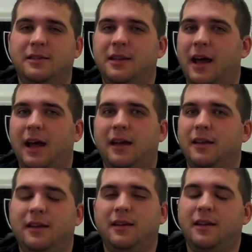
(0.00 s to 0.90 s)

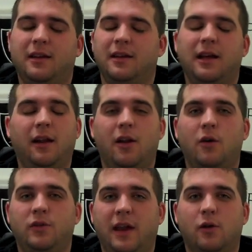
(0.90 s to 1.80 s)
Yeah, I don't
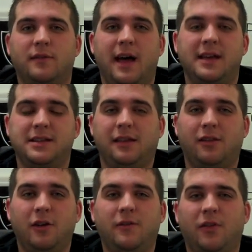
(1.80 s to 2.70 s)
know. Dan Orlovsky,
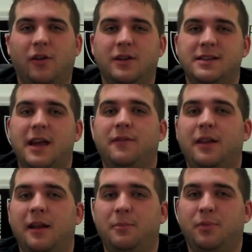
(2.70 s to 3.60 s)
30 for
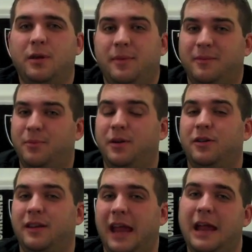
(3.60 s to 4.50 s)
37, had a pretty
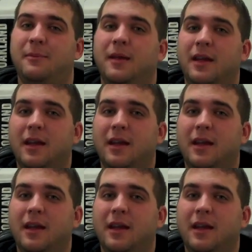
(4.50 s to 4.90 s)
good game.